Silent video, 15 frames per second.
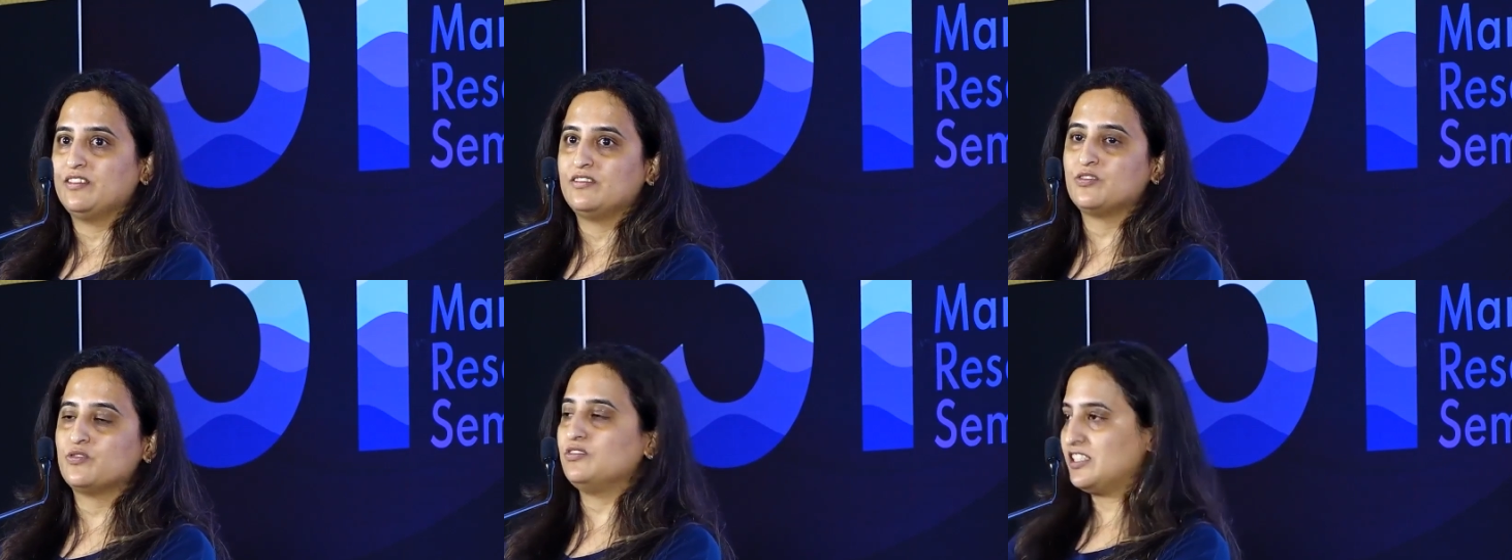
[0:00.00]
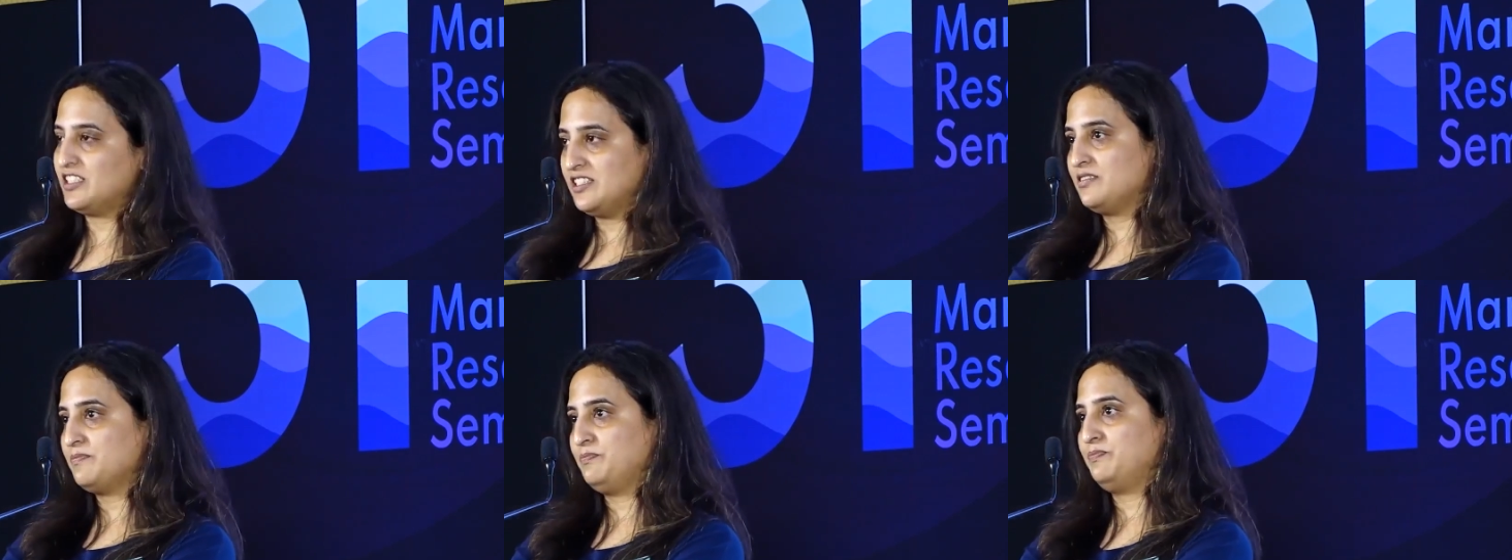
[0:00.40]
So this
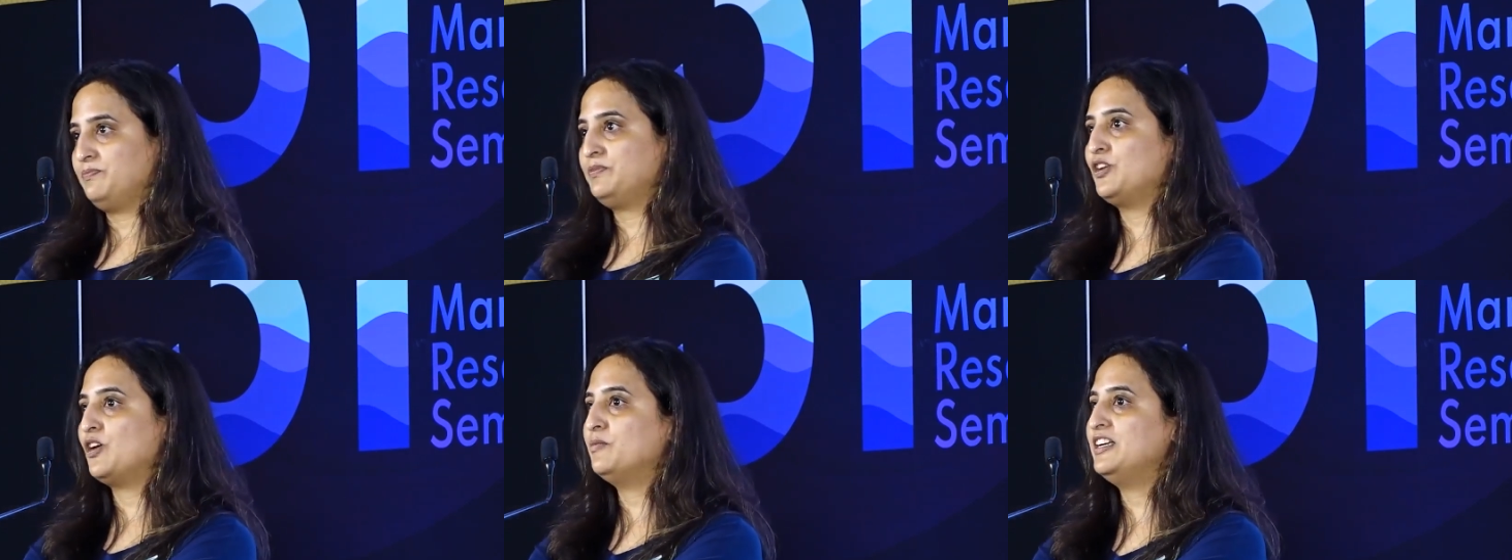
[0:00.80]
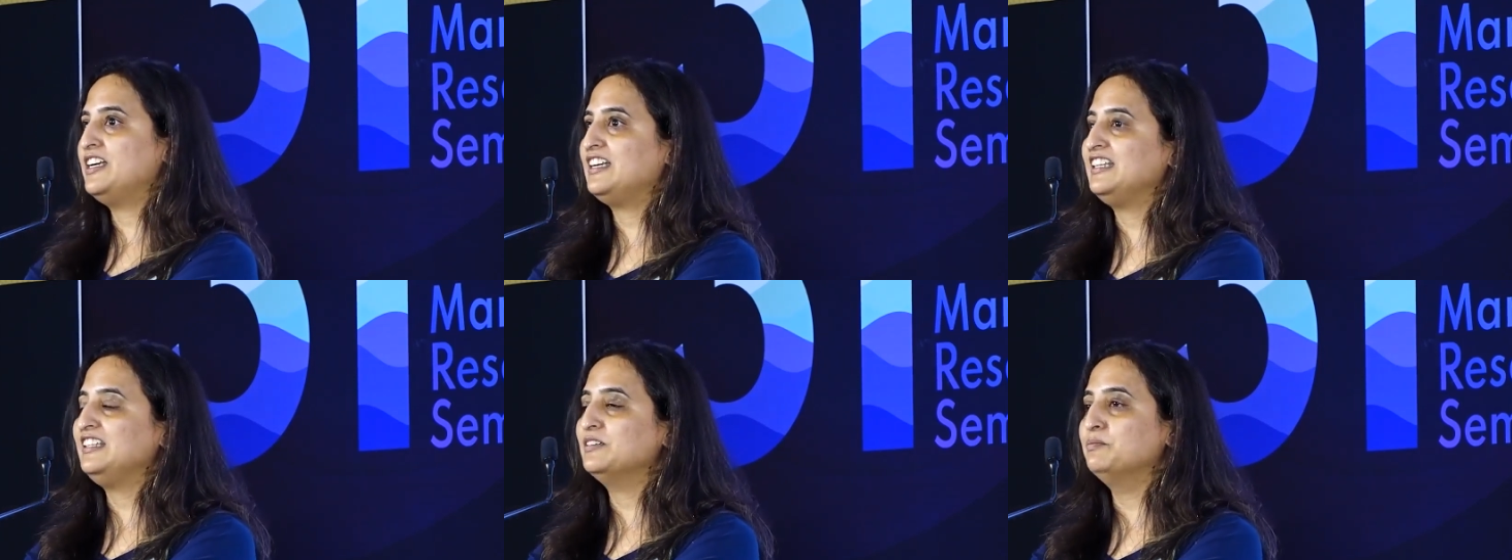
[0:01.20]
is
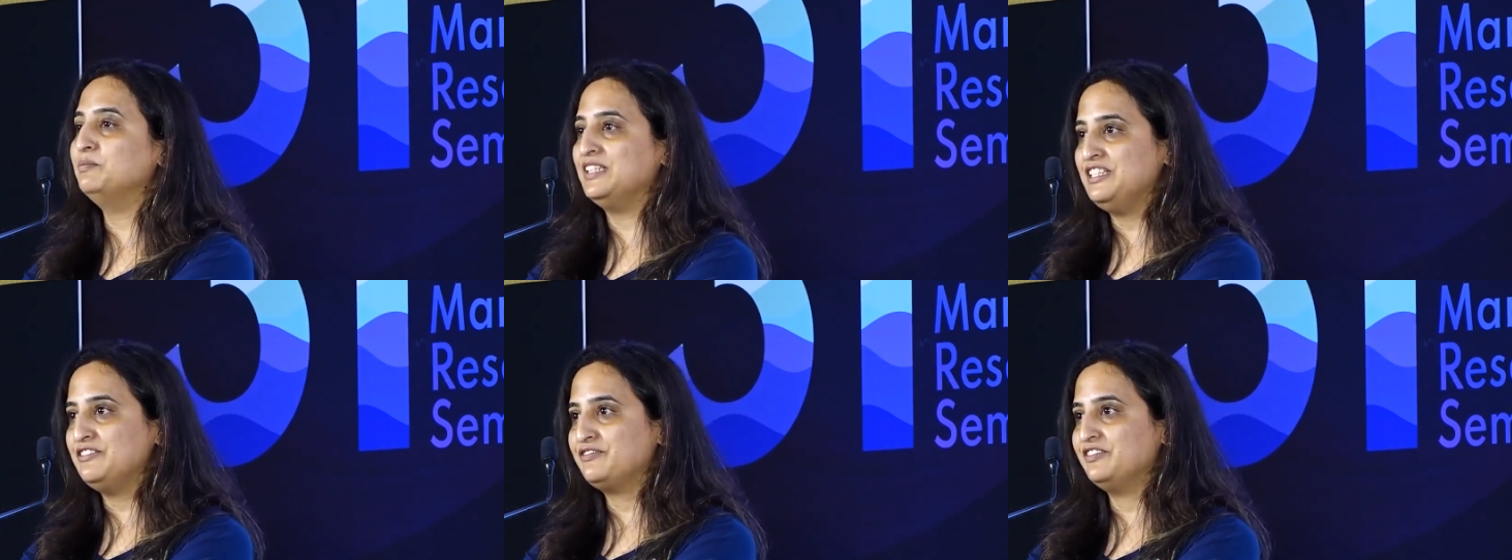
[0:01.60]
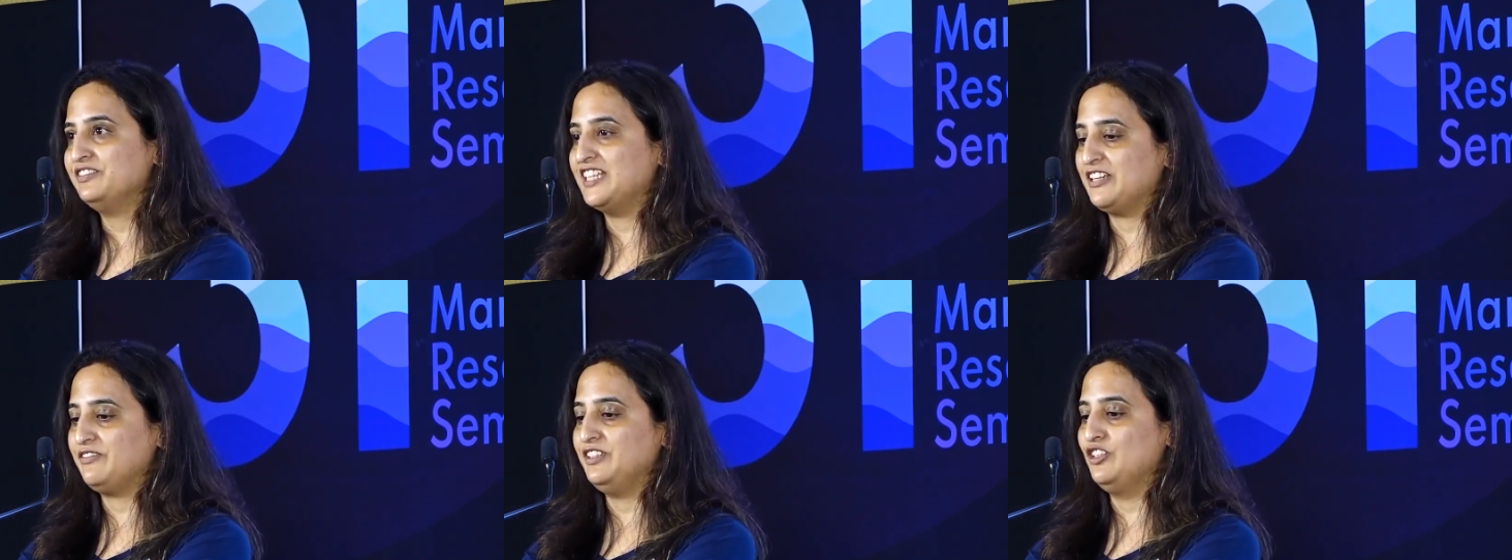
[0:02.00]
predominantly the brief
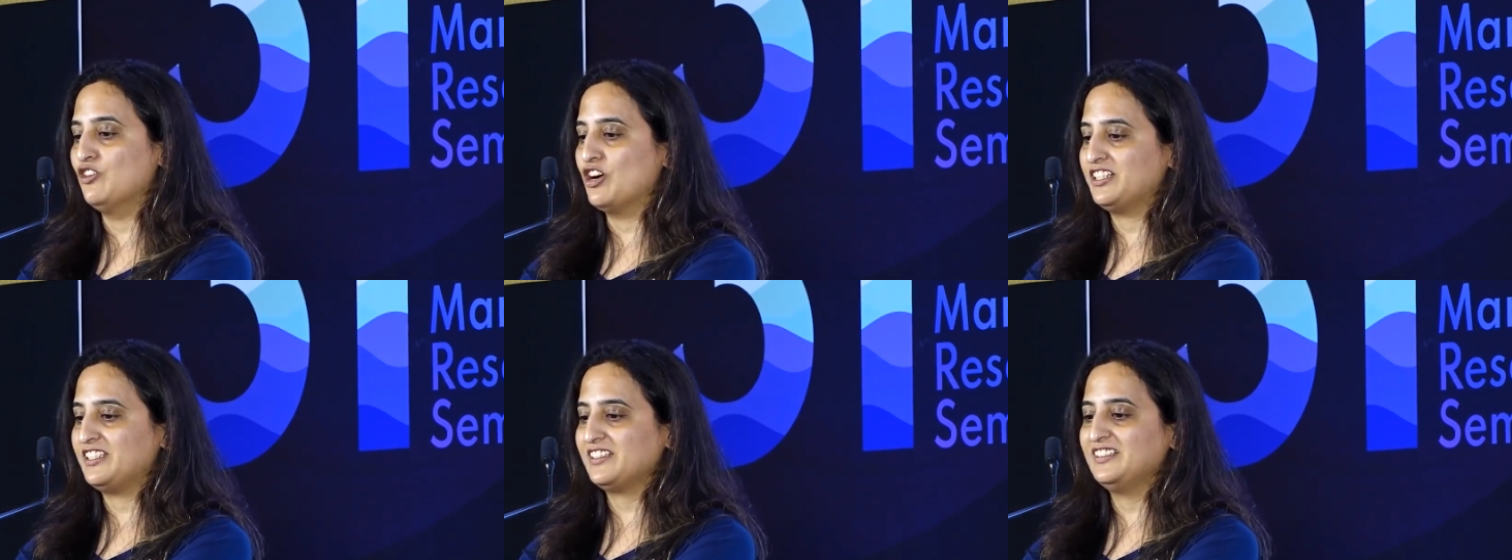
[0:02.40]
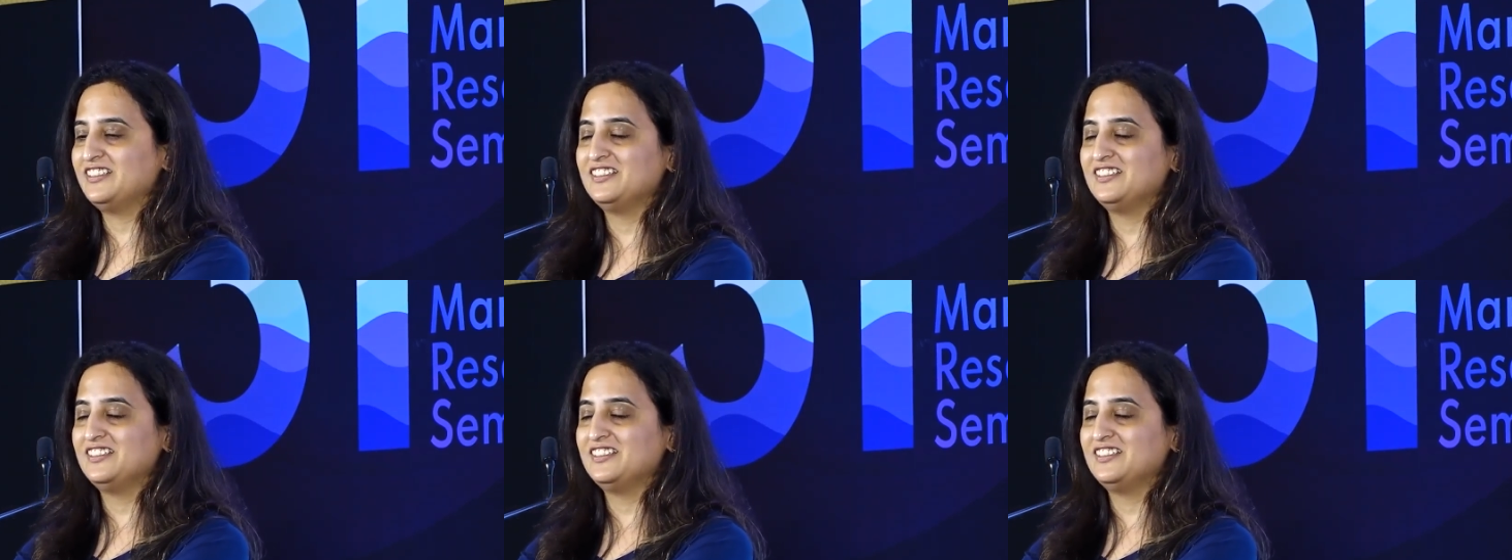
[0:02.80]
that we got.